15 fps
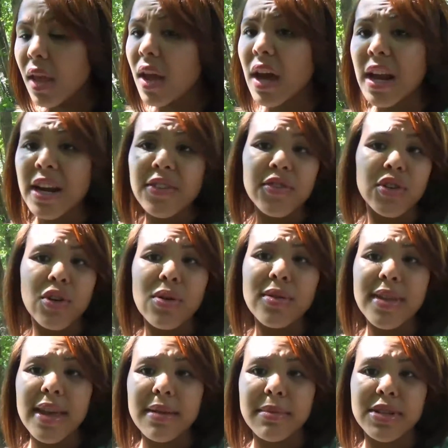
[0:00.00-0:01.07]
And if you don't
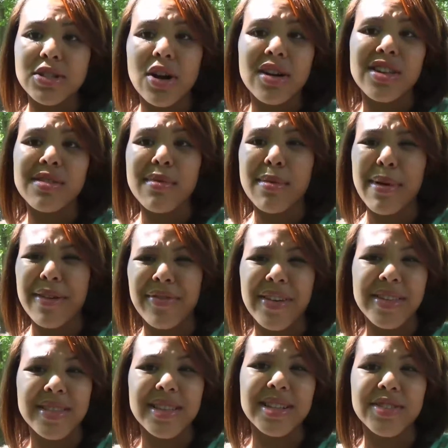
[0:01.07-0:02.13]
like me talking about my
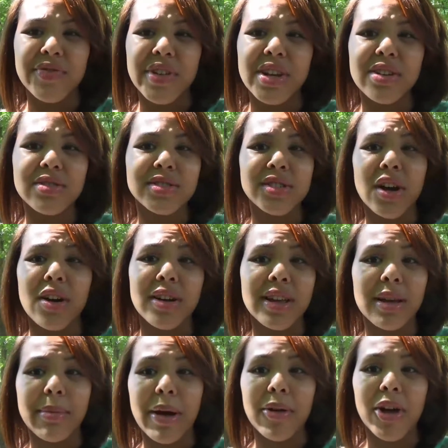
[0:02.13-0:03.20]
faith in this video or talking
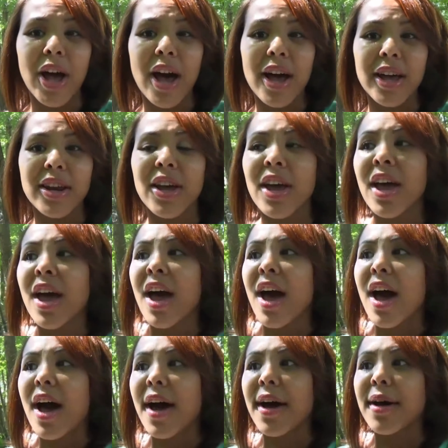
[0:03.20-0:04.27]
about God,
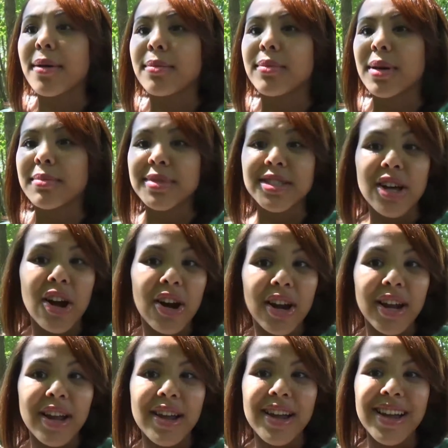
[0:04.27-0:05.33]
I'm
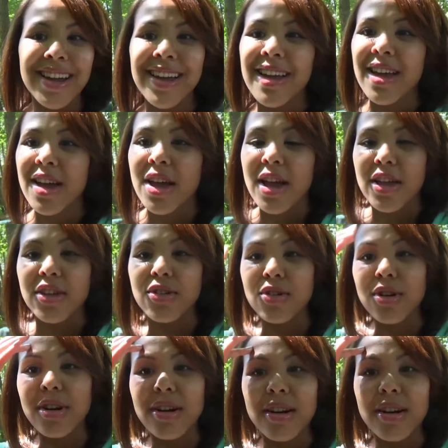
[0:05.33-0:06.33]
sorry. You